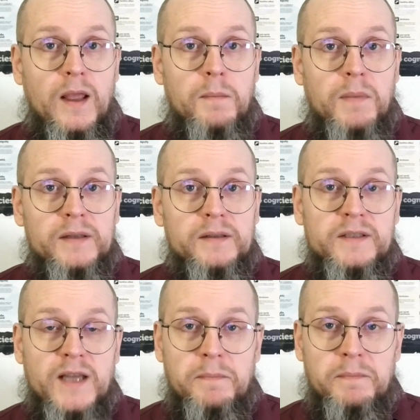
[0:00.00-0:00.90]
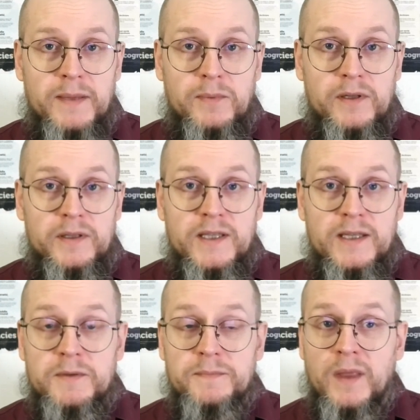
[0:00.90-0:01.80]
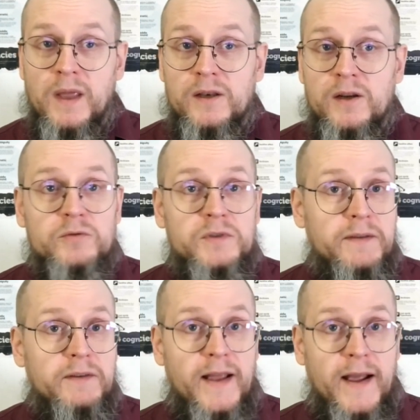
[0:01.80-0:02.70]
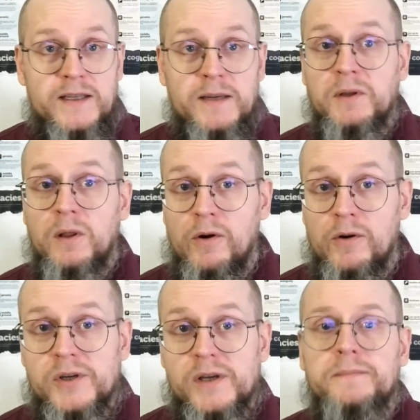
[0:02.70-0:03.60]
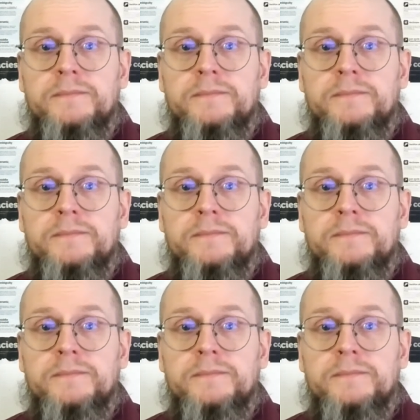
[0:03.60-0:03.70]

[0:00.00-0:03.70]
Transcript: But some people, it seems, don't even accept logic,